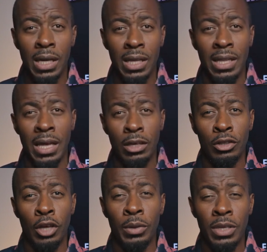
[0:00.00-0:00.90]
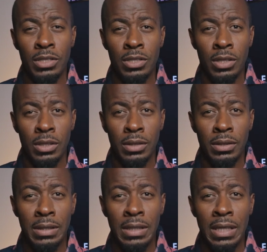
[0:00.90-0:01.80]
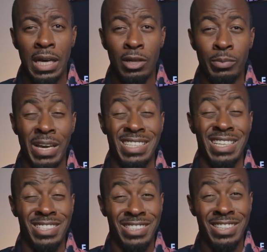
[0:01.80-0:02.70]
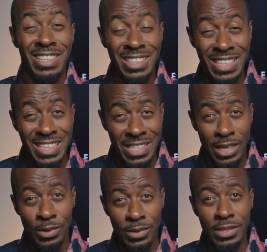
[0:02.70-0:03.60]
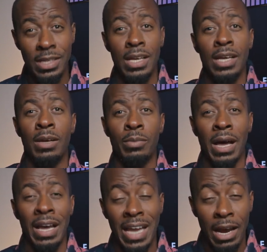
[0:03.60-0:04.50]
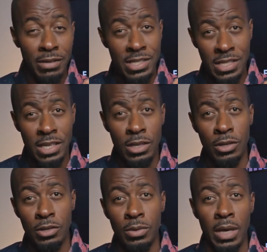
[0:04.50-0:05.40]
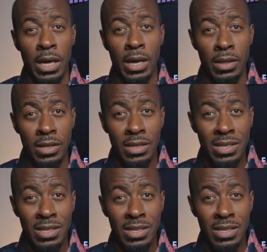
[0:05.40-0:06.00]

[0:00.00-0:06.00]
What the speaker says: that you don't need to kind of pay attention to the details, but I guarantee you that the